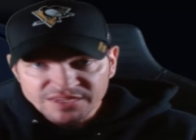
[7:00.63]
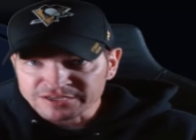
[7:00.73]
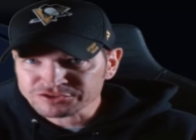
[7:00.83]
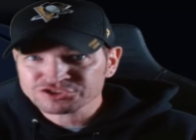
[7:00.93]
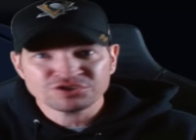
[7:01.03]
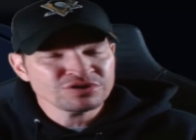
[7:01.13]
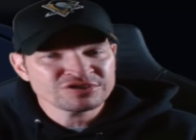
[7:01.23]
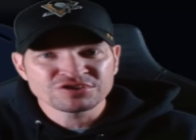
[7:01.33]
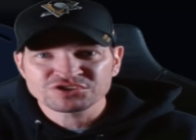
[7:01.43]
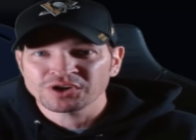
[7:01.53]
As soon
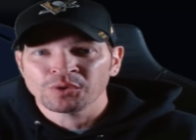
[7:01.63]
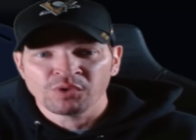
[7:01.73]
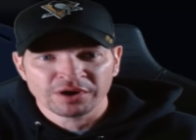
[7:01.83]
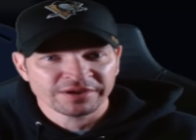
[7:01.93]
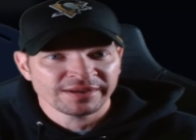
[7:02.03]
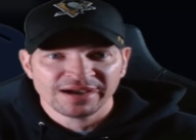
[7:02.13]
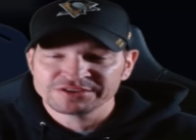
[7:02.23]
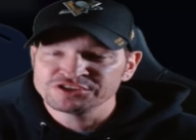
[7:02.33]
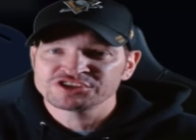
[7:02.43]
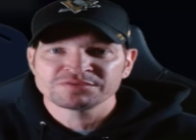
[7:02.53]
as you start working,
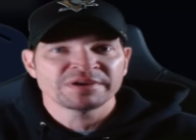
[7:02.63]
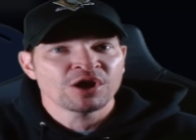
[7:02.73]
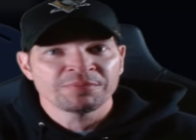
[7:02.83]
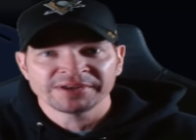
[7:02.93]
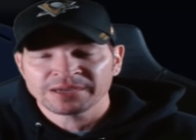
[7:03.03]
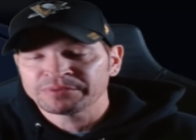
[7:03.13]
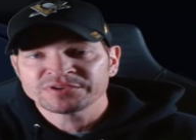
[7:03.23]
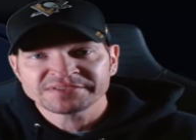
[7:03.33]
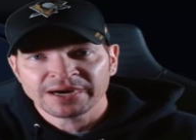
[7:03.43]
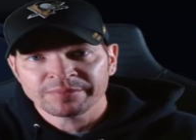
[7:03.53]
guys, you should be opening up a
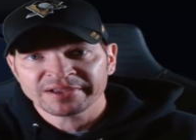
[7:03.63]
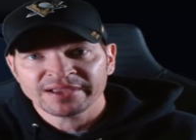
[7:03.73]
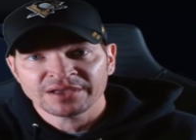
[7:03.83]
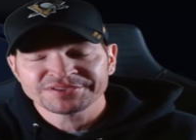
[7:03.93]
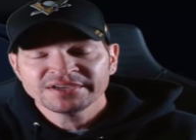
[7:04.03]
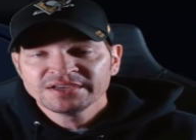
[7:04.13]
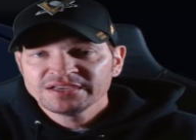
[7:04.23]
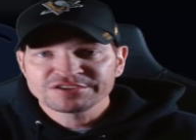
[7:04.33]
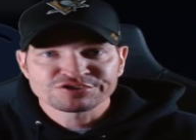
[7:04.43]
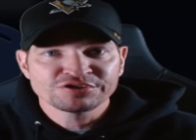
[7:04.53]
retirement account.
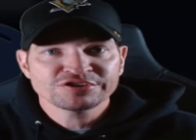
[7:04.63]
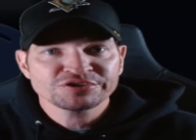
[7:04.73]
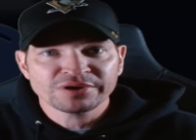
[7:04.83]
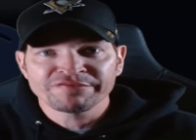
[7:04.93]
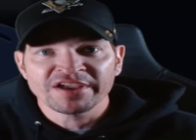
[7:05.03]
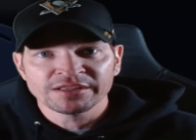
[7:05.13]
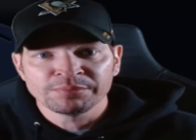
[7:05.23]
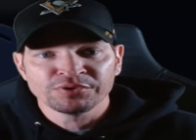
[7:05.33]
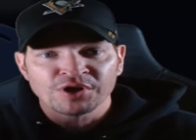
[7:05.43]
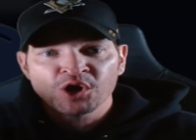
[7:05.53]
As soon as you're
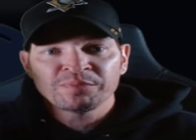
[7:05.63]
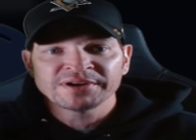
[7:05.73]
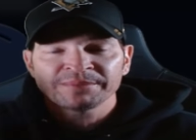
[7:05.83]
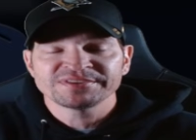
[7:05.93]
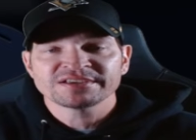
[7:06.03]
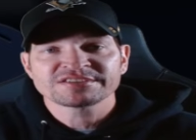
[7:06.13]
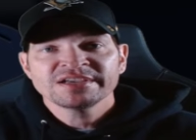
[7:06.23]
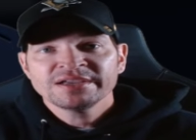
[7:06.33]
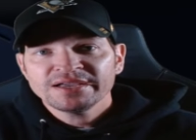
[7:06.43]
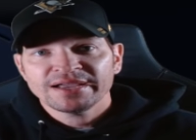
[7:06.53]
available to open up
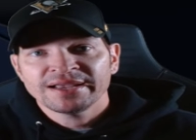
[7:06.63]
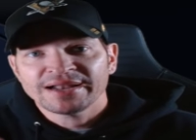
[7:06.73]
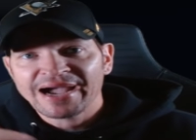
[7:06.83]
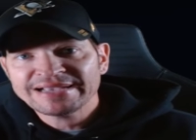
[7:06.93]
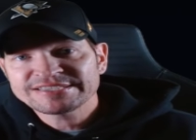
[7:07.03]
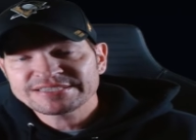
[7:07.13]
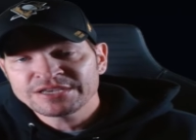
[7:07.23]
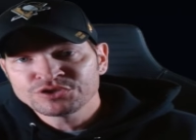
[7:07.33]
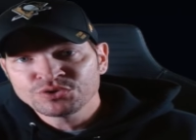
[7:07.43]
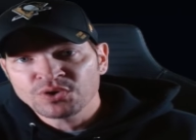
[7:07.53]
this, and I
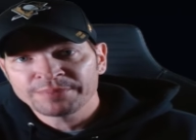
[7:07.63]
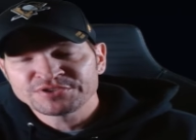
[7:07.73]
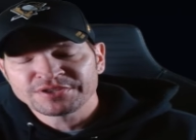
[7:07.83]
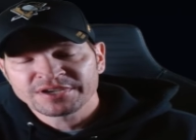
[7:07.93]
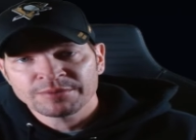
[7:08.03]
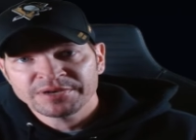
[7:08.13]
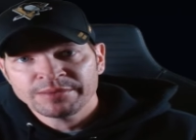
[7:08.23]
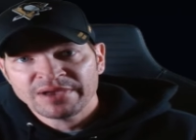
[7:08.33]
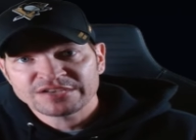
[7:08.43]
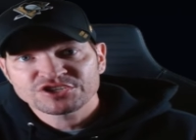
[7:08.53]
say do up to the company
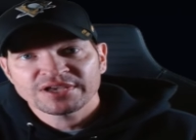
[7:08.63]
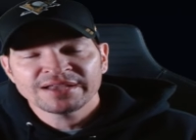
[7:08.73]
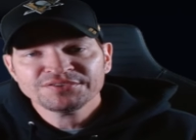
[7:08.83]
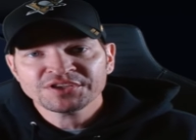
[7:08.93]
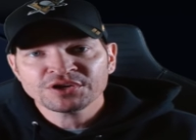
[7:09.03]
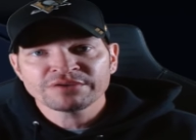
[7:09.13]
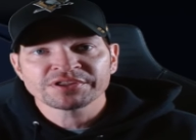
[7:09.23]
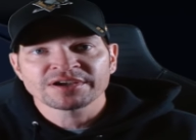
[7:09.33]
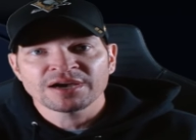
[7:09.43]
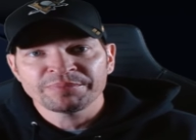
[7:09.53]
match. Anything over
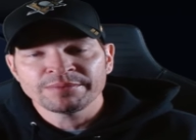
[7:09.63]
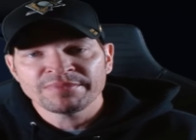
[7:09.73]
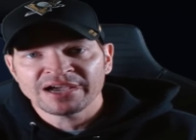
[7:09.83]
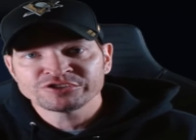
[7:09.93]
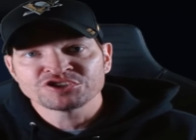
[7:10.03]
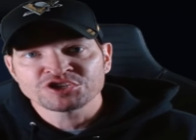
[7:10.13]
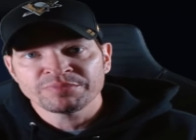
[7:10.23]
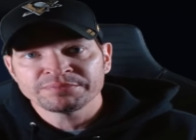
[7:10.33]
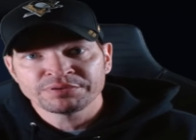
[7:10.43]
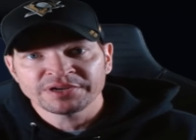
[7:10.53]
the company match, you should
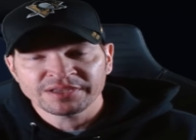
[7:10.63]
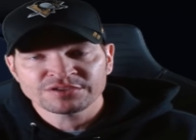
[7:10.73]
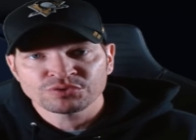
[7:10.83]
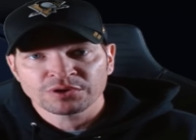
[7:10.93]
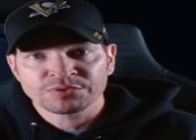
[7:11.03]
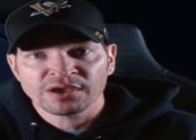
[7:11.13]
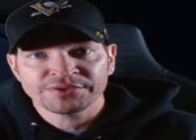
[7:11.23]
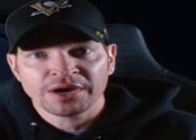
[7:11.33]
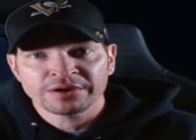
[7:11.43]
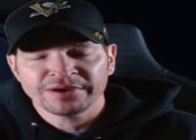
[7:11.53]
be putting into a
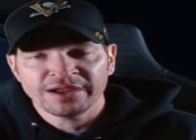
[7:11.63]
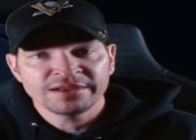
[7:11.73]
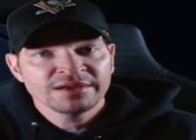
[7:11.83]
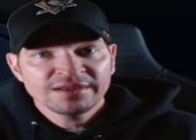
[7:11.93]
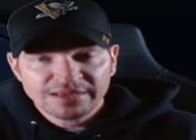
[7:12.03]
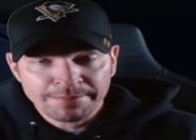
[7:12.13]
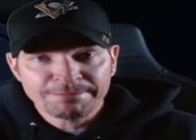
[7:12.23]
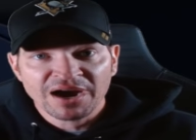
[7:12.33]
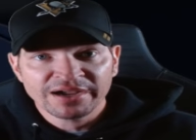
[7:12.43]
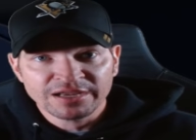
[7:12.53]
Roth IRA, in
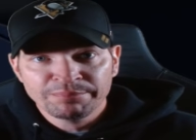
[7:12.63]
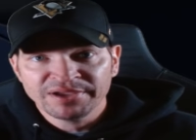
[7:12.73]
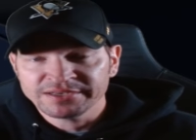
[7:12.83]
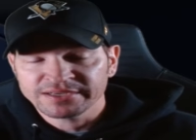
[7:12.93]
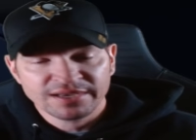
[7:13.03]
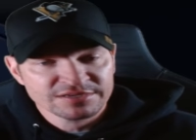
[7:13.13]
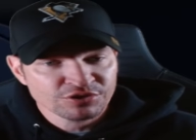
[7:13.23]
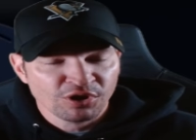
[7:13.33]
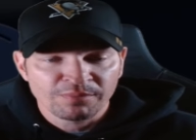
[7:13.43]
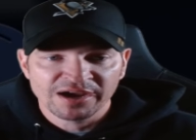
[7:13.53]
my opinion, guys.
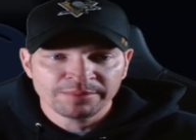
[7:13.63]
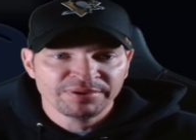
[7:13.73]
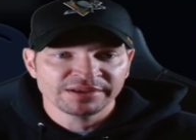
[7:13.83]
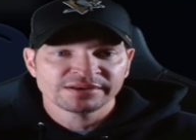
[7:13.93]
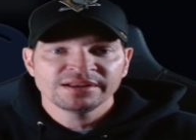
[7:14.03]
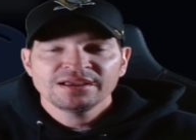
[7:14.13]
All my opinion.